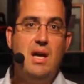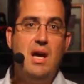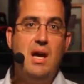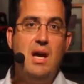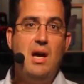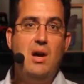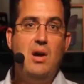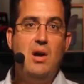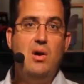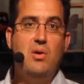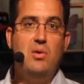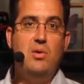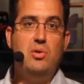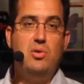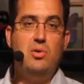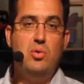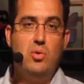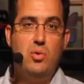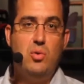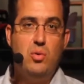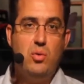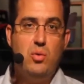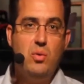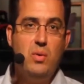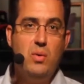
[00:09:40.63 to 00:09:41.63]
how
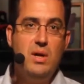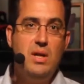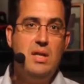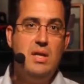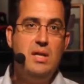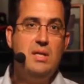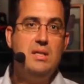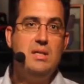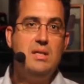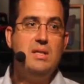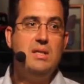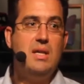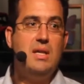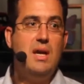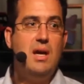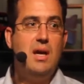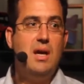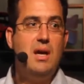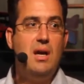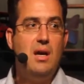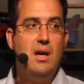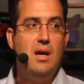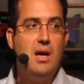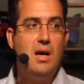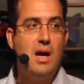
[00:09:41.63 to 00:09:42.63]
thorough it is,
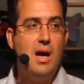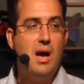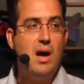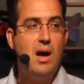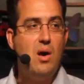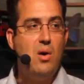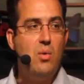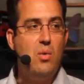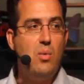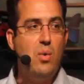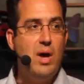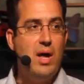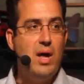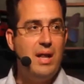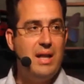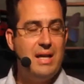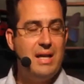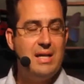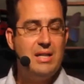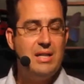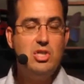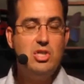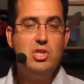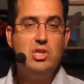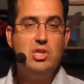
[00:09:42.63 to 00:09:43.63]
how well
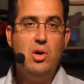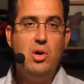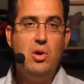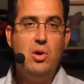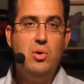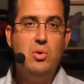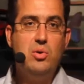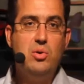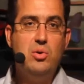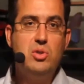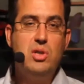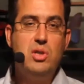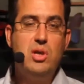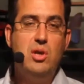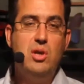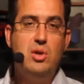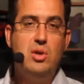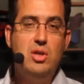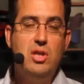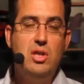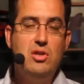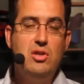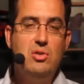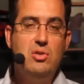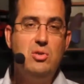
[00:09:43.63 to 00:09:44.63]
it shows a
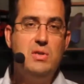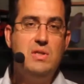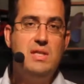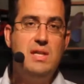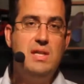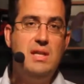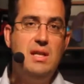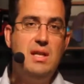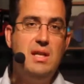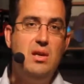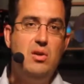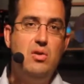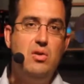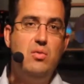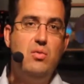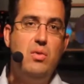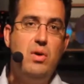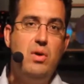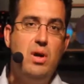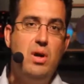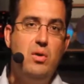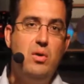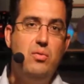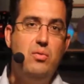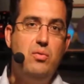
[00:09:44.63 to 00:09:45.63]
good understanding
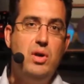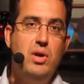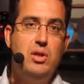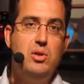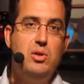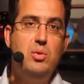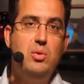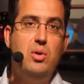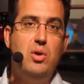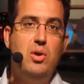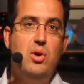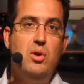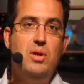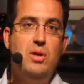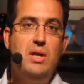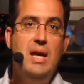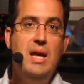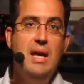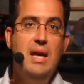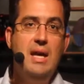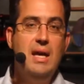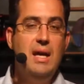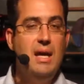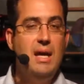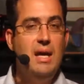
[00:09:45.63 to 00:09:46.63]
of what you learned
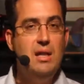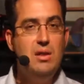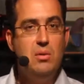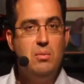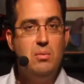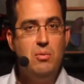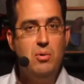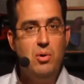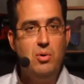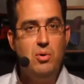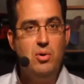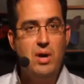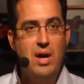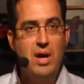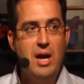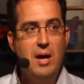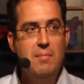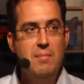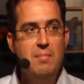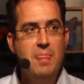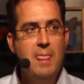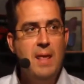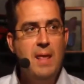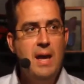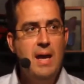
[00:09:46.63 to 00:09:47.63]
in the
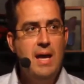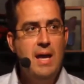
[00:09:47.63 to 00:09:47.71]
program,